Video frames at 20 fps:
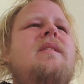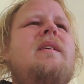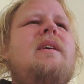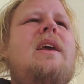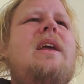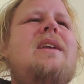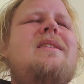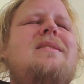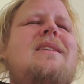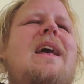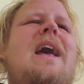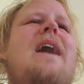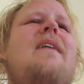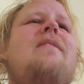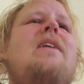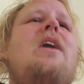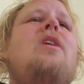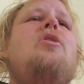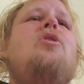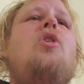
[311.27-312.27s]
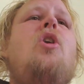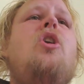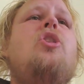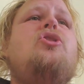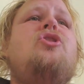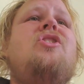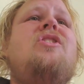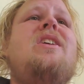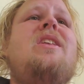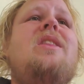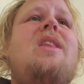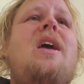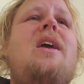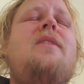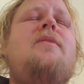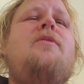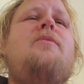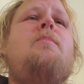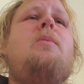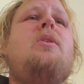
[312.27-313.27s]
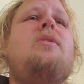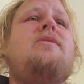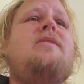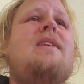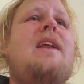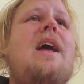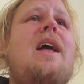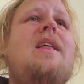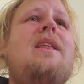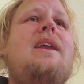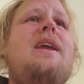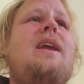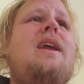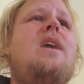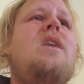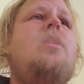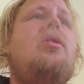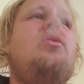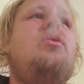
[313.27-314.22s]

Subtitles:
He doesn't have that larger than life personality.